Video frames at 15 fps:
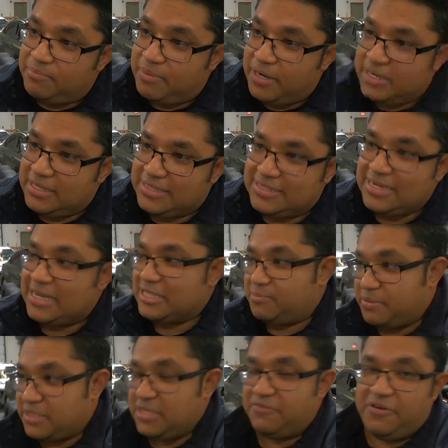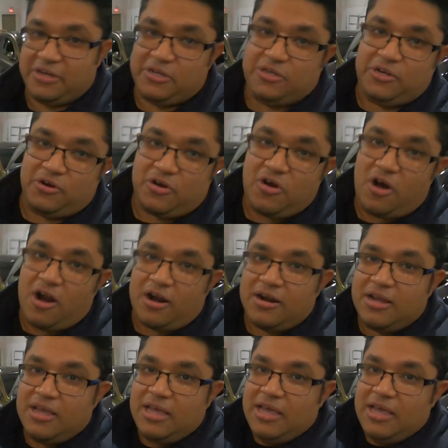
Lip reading: but it's not specific to your car.